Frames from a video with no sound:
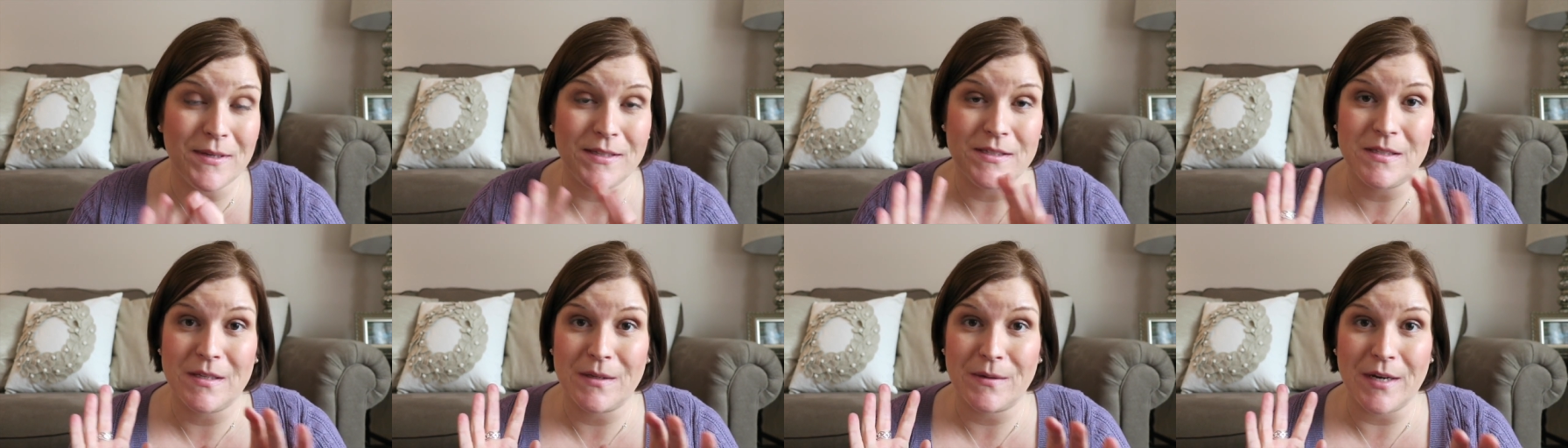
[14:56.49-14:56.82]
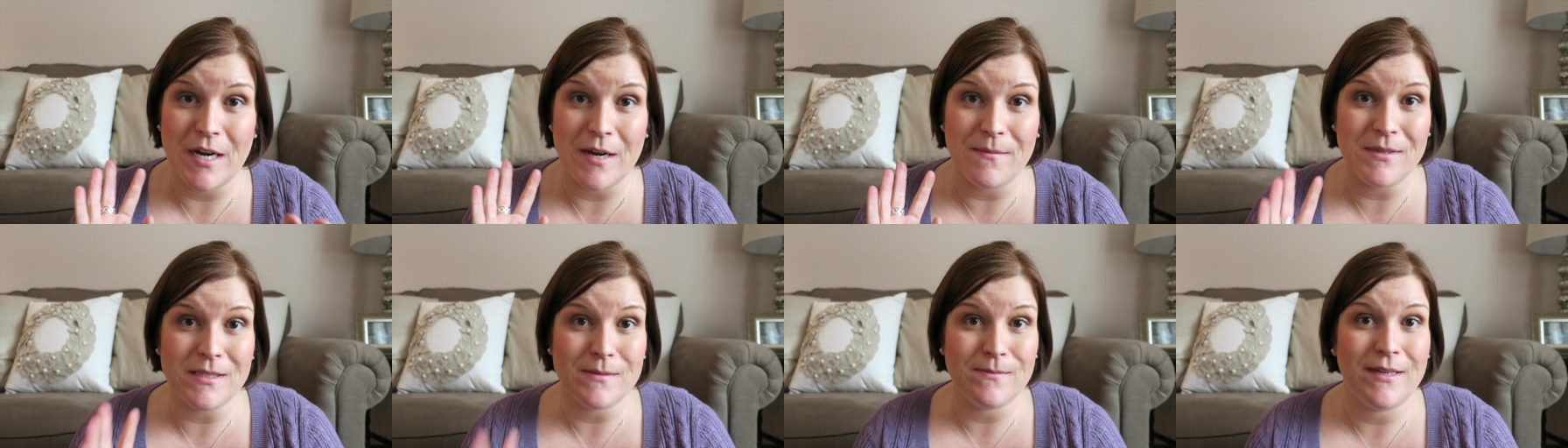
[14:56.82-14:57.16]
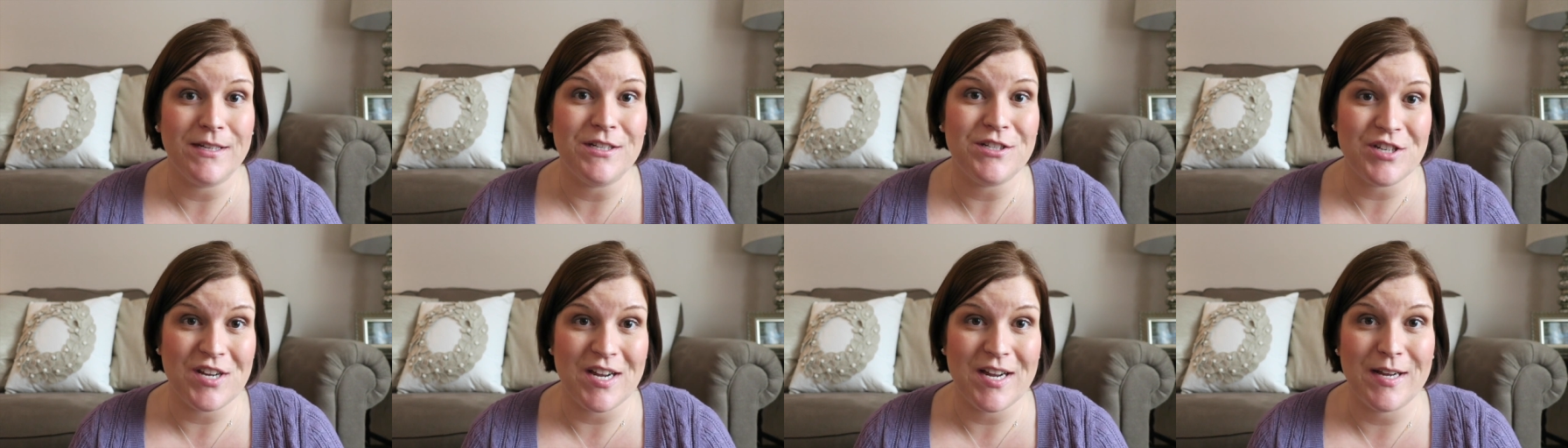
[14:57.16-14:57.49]
Instagram is
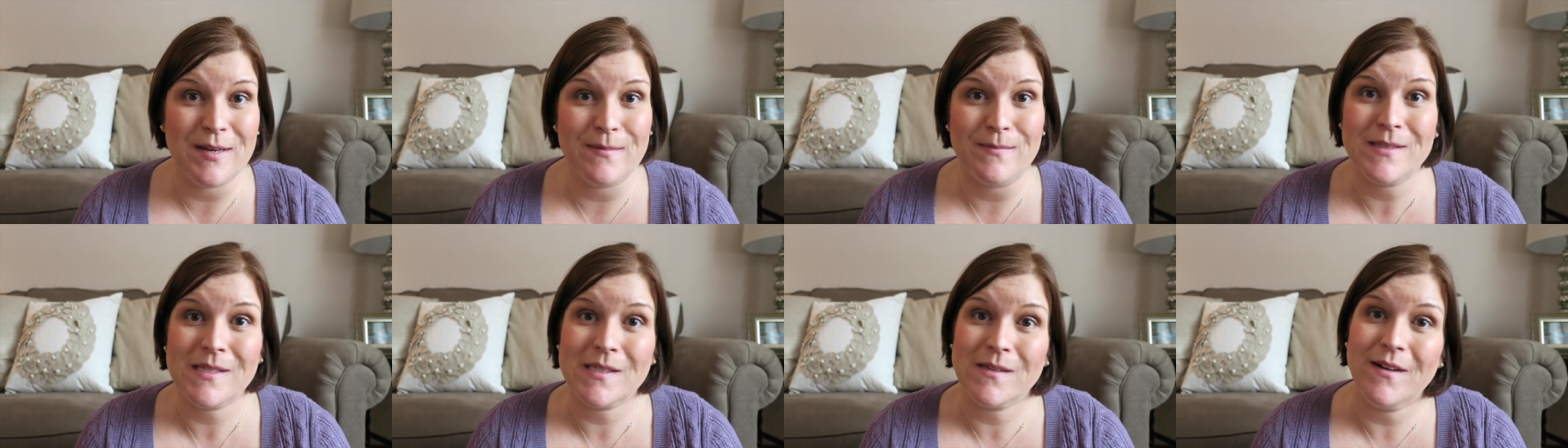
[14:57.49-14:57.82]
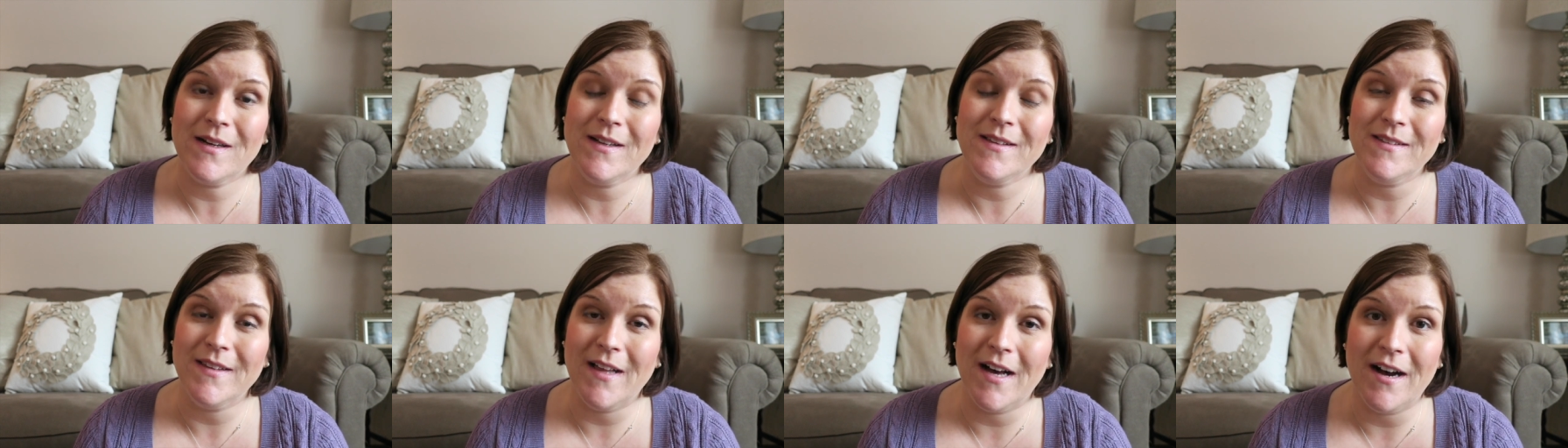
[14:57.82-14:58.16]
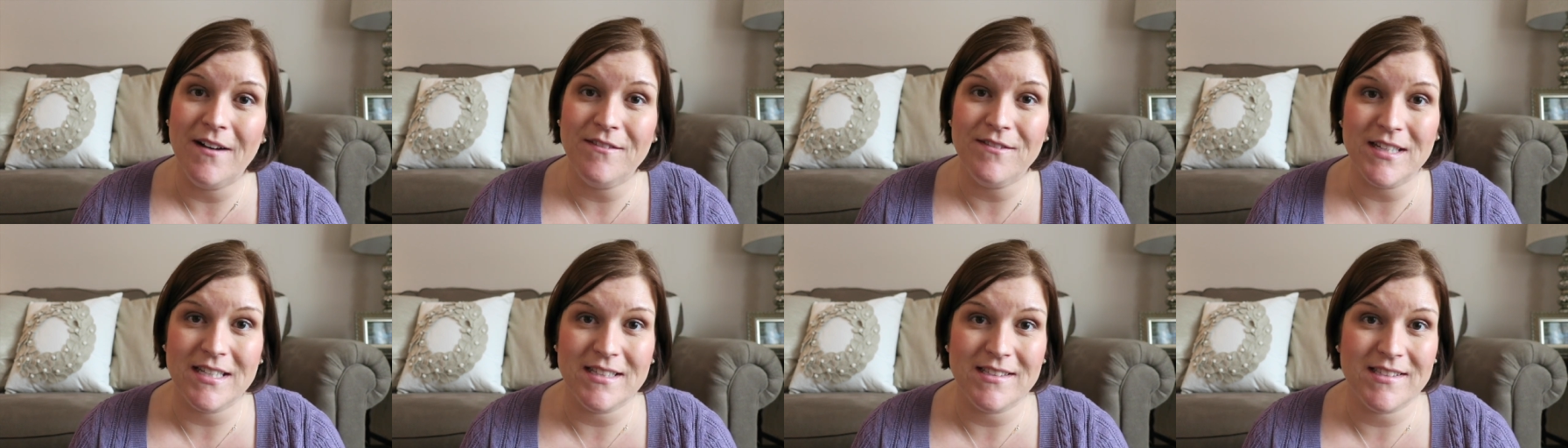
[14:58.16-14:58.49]
my jam, so I
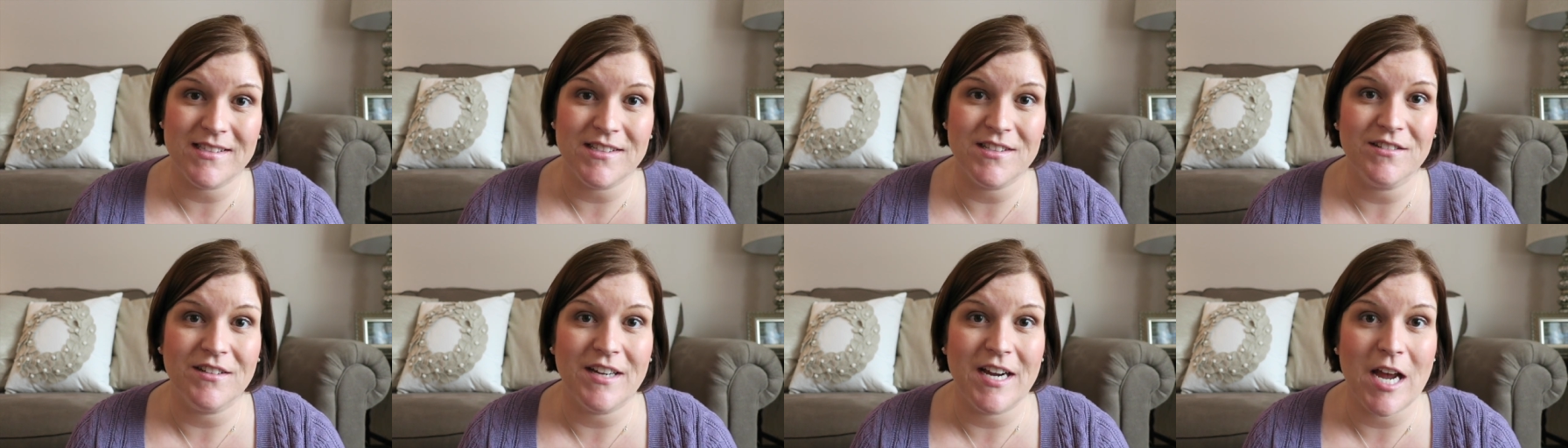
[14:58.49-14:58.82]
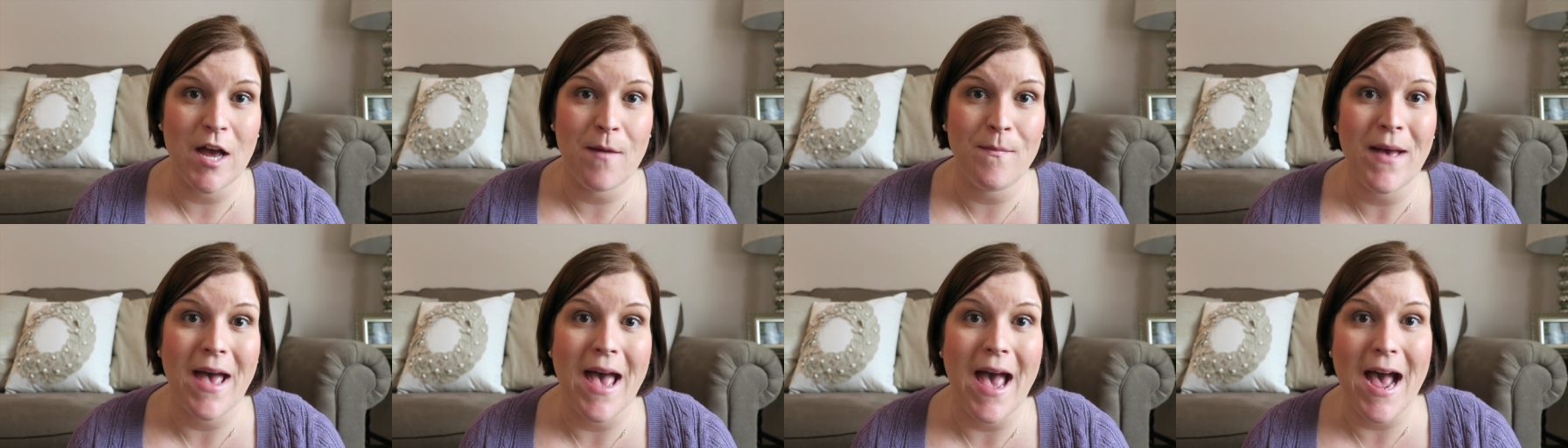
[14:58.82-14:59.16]
love Instagram,